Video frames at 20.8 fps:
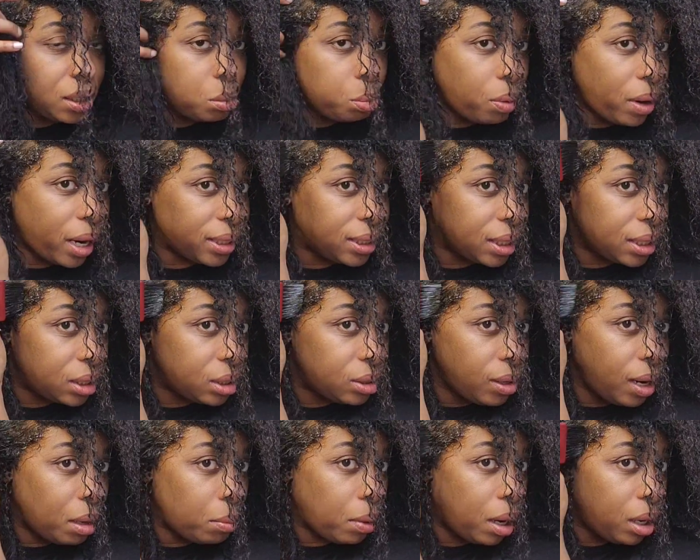process
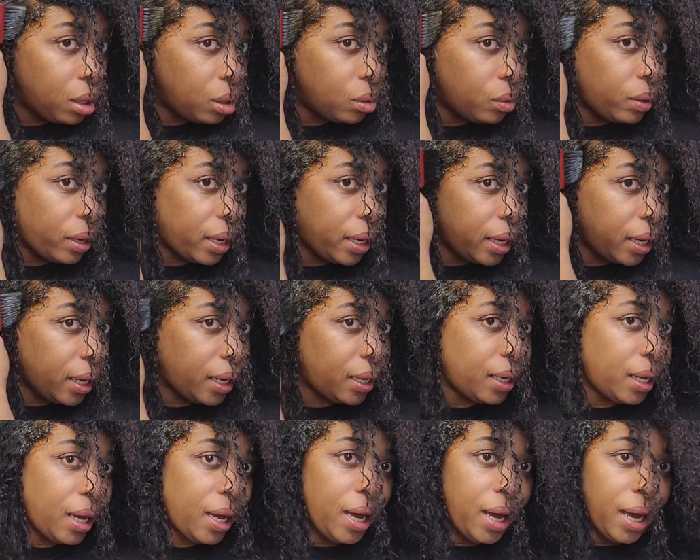throughout my whole head,
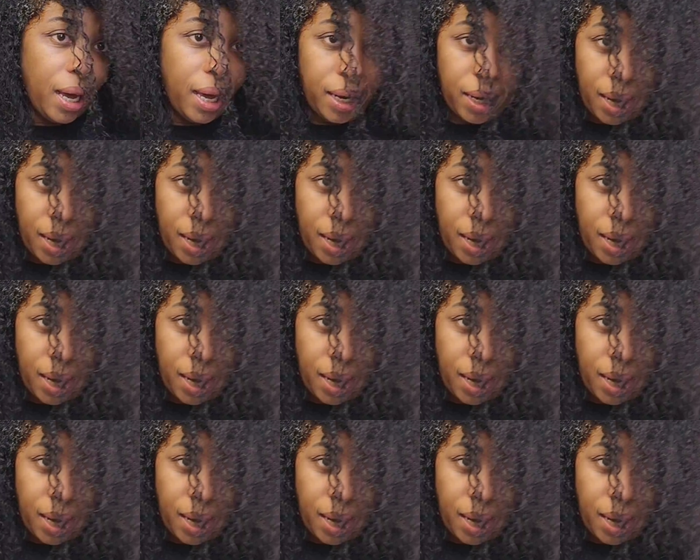and